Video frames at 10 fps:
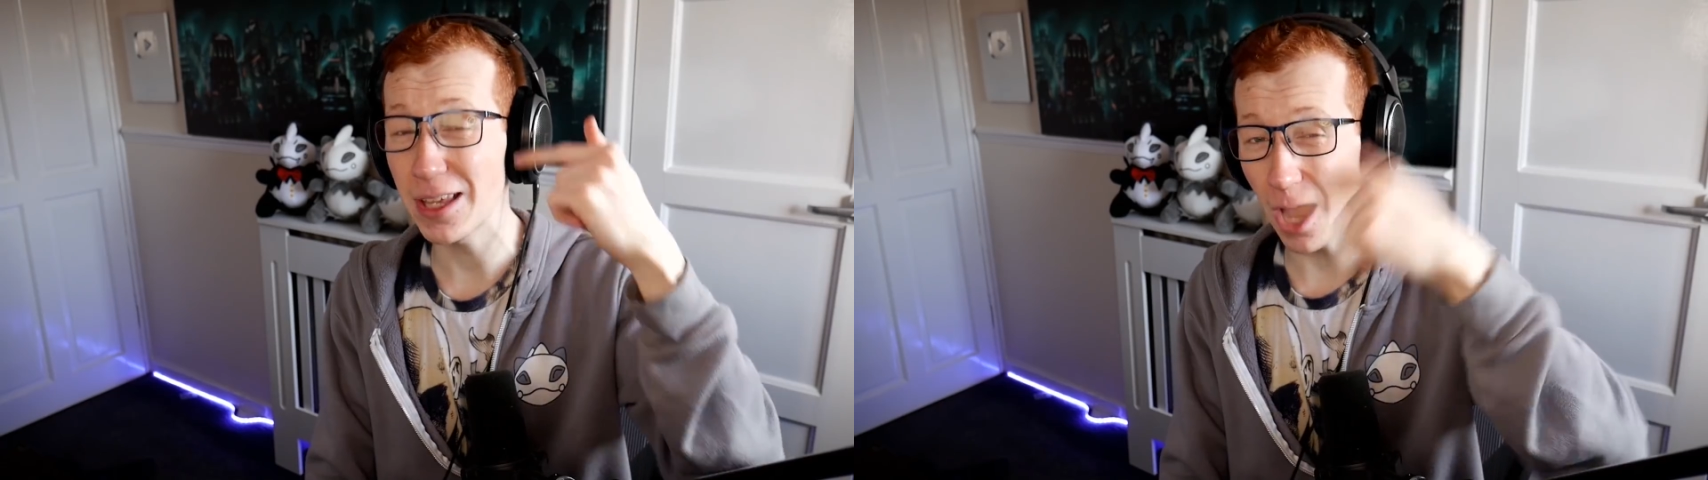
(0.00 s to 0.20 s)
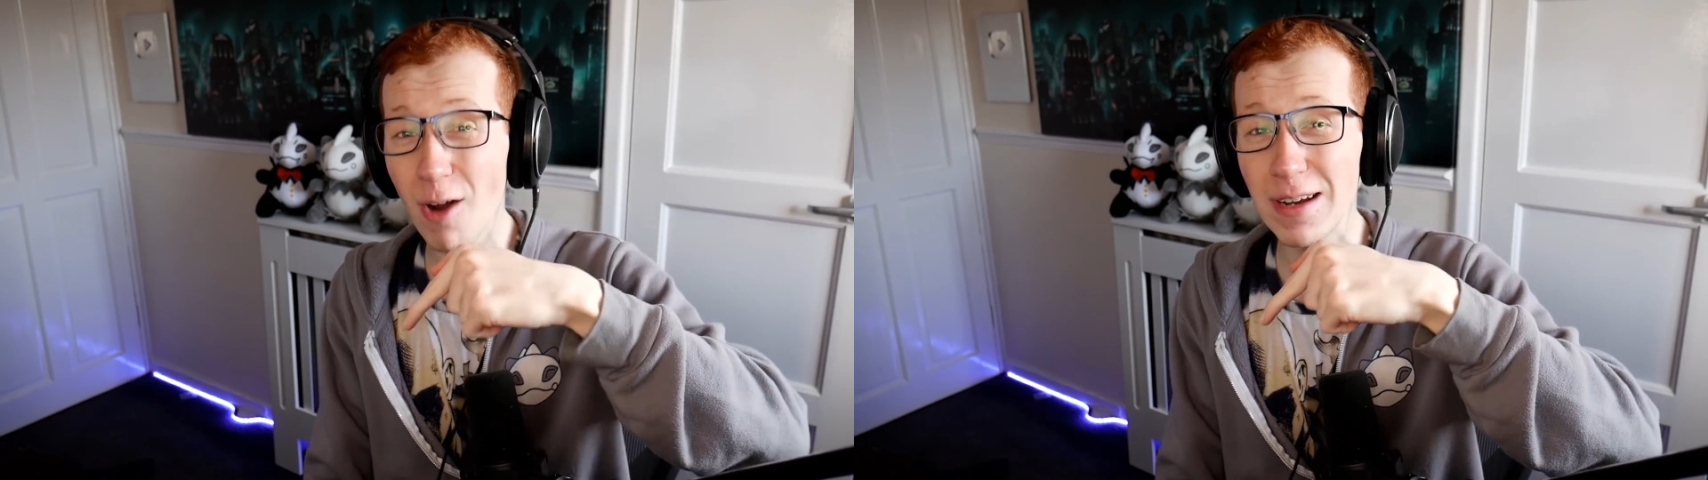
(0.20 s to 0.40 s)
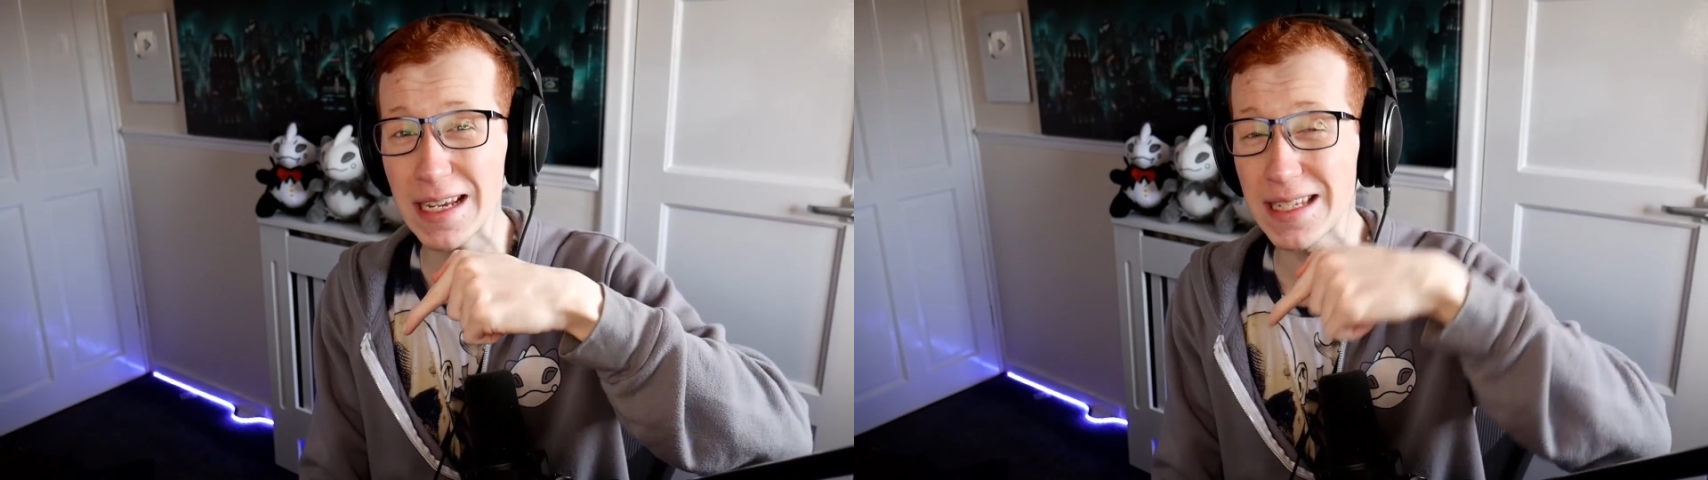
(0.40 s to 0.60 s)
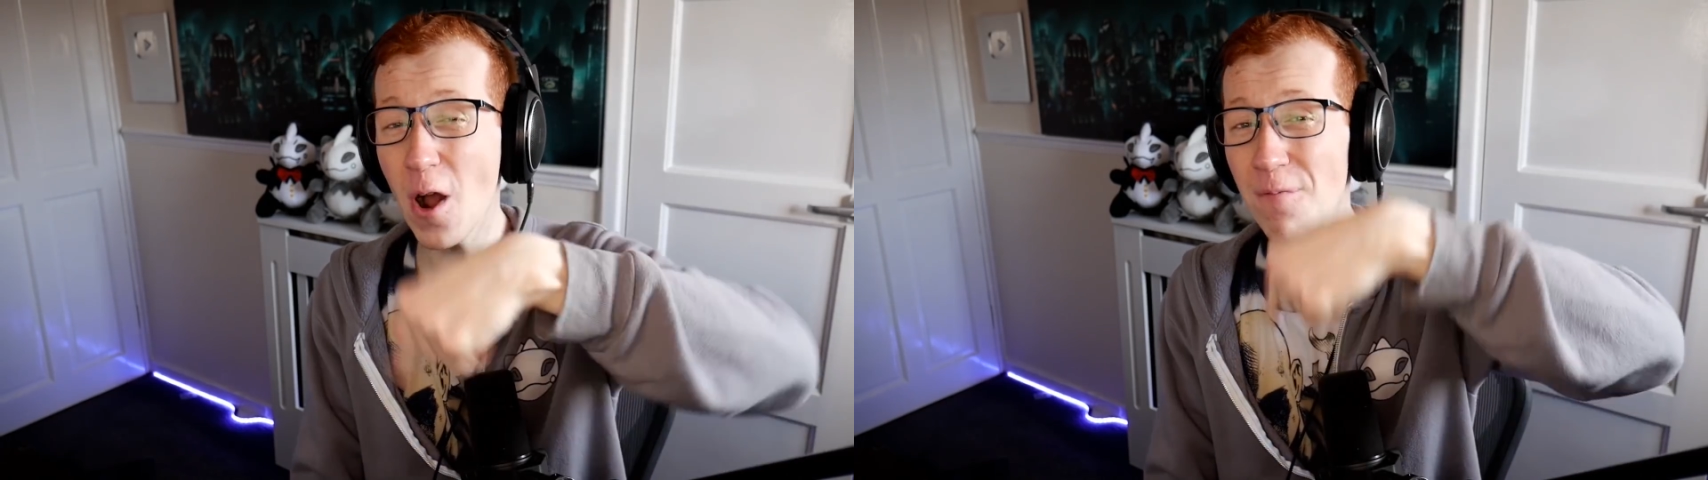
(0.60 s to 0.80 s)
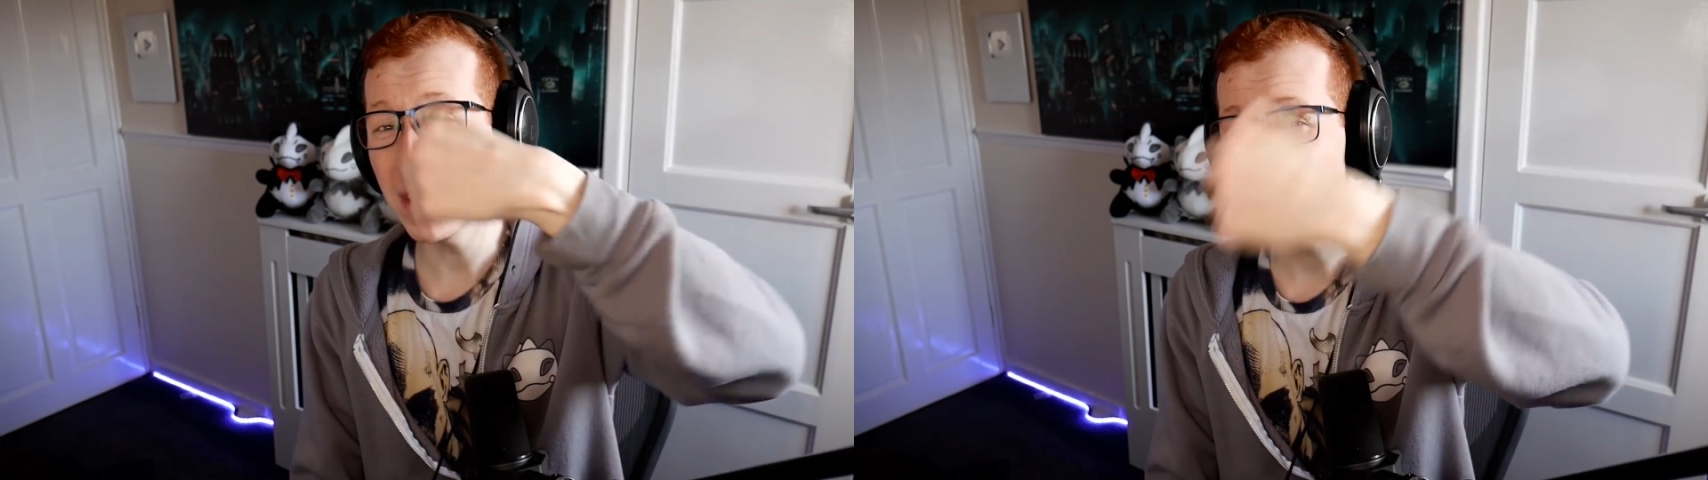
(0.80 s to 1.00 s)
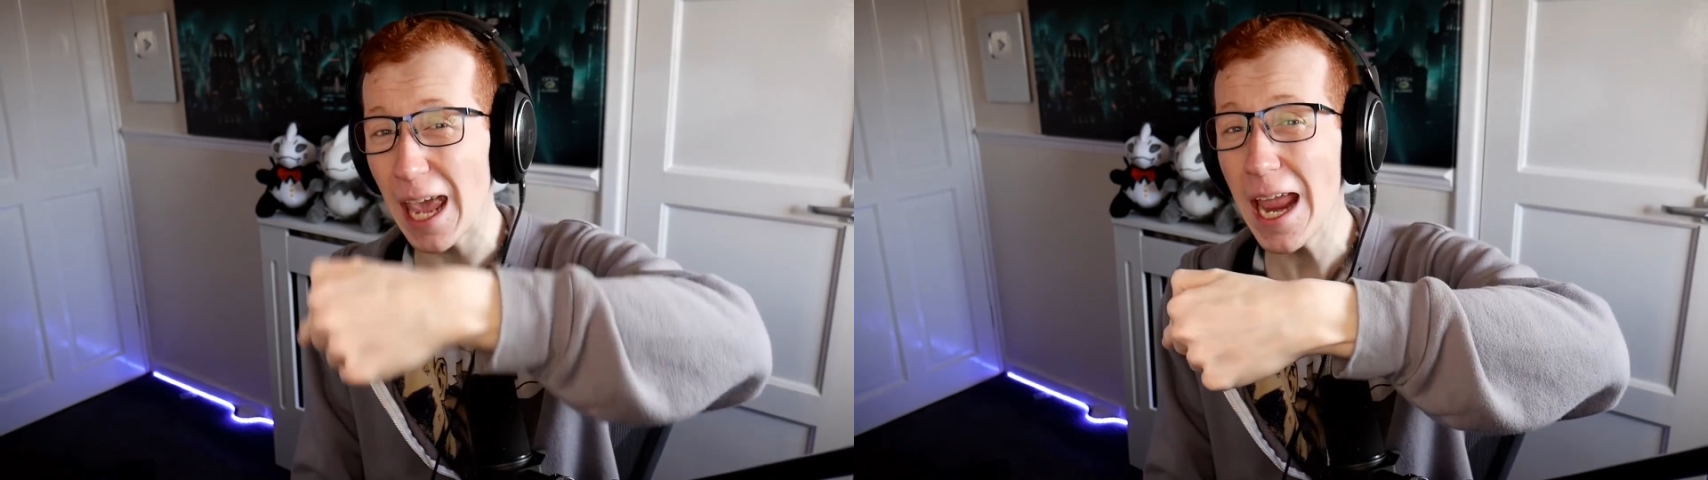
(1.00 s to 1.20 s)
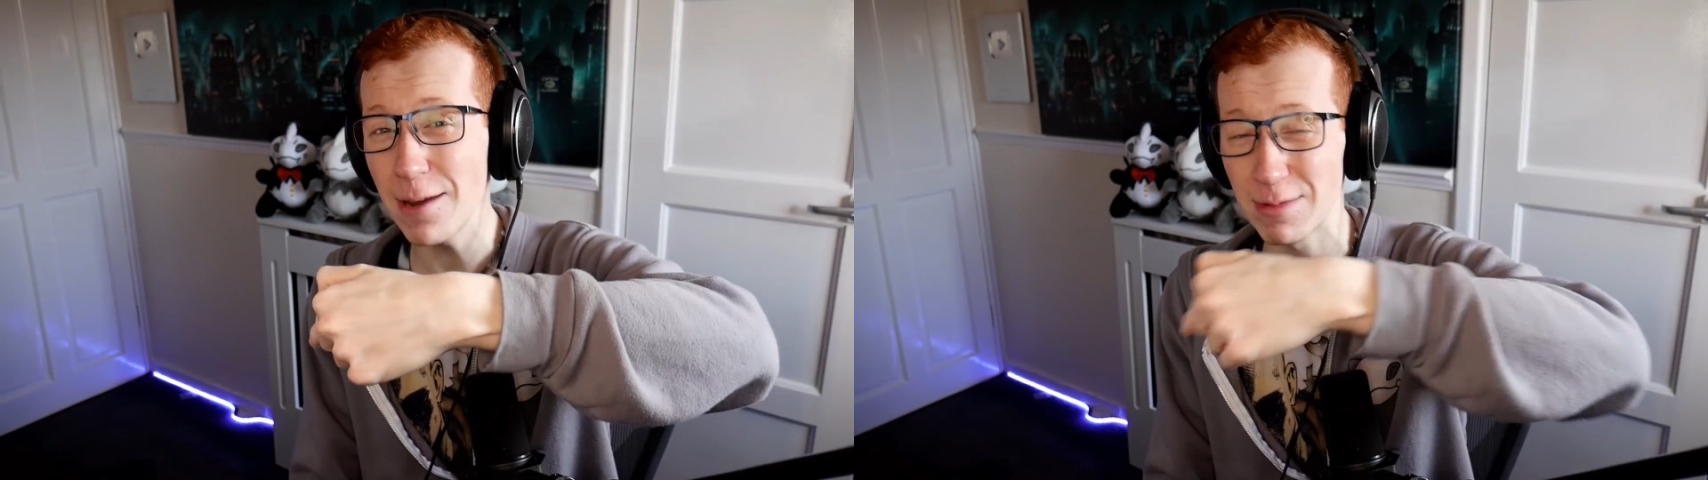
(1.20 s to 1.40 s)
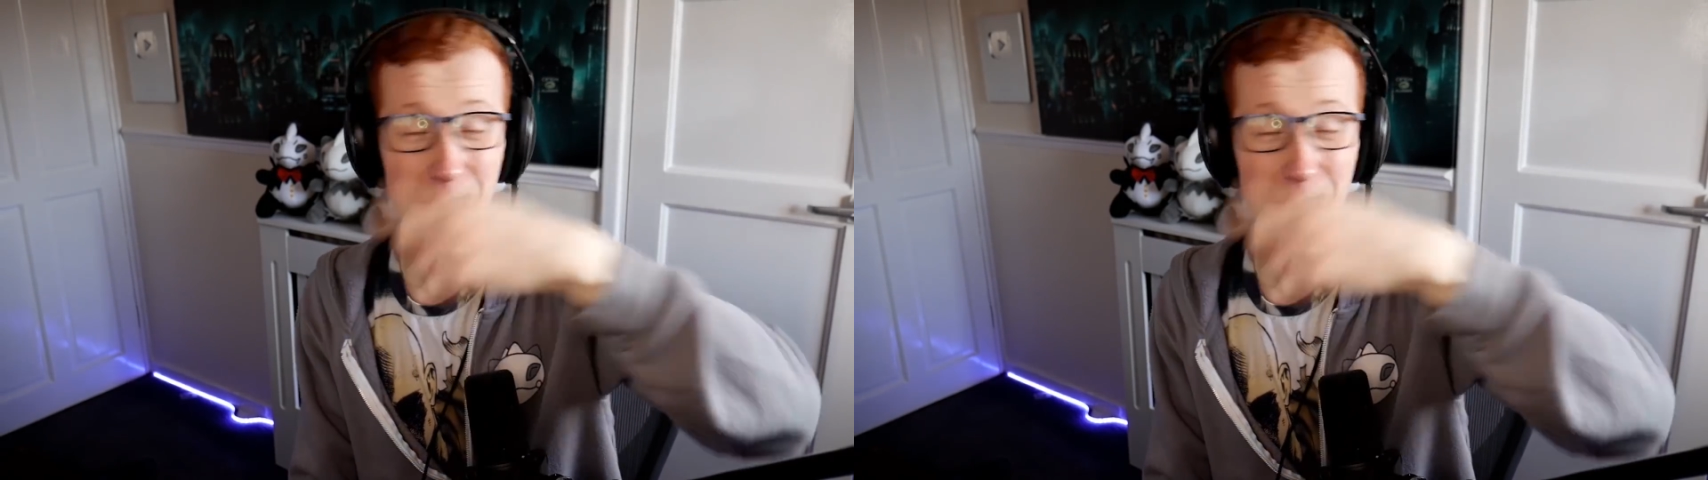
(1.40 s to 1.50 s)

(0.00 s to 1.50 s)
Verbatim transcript: the curries from the games.